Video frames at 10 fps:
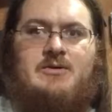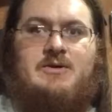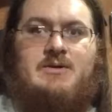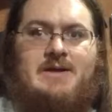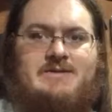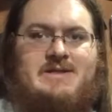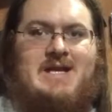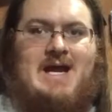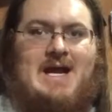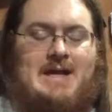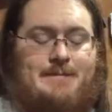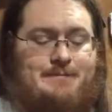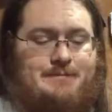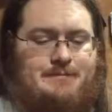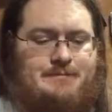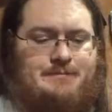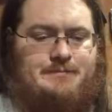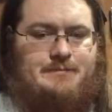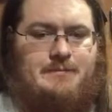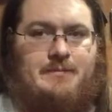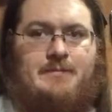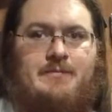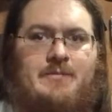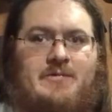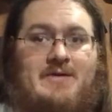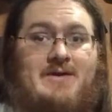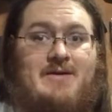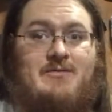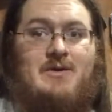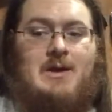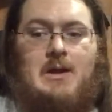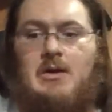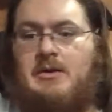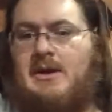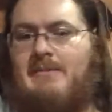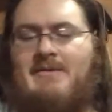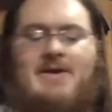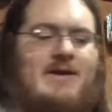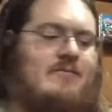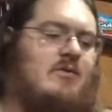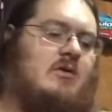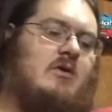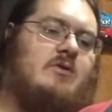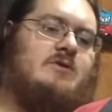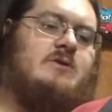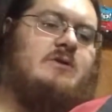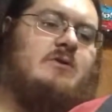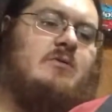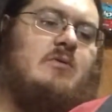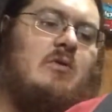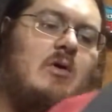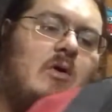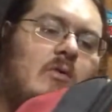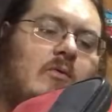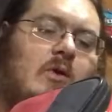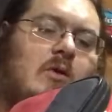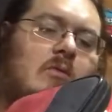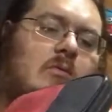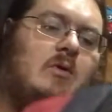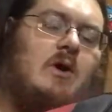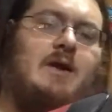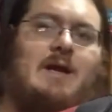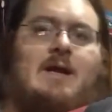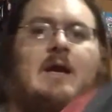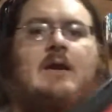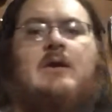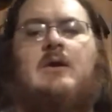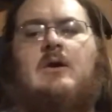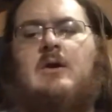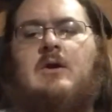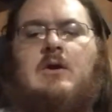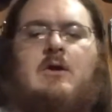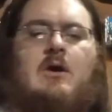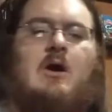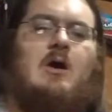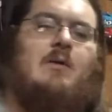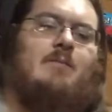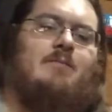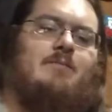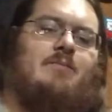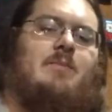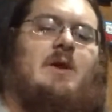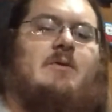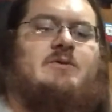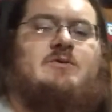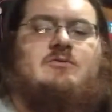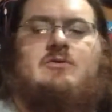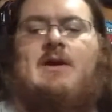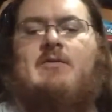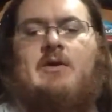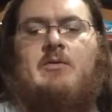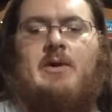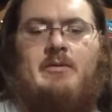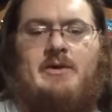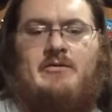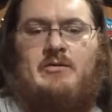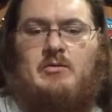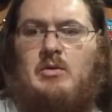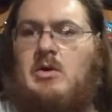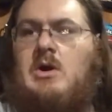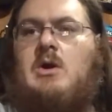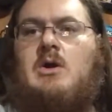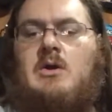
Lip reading: 2009. So I've had it for a long time. I've had it for close to or over a decade. I was traveling quite a ways for work,